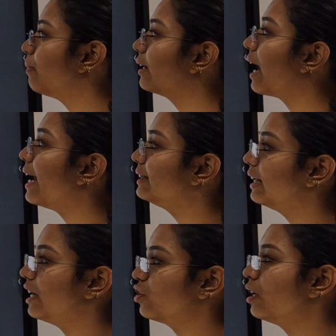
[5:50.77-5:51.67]
but
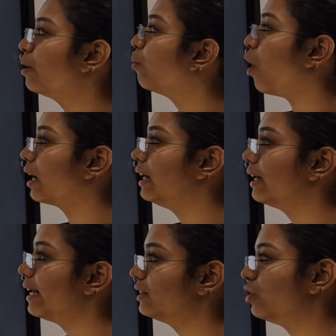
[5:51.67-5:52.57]
isolation and
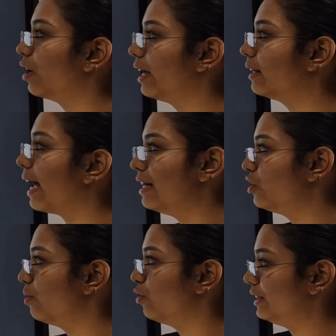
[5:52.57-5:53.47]
bottlenecks during the
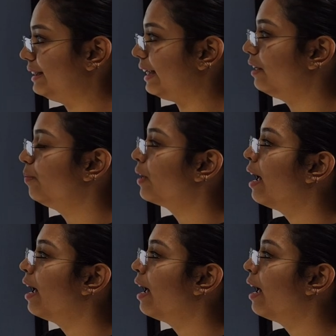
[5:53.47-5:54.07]
LGM was seen.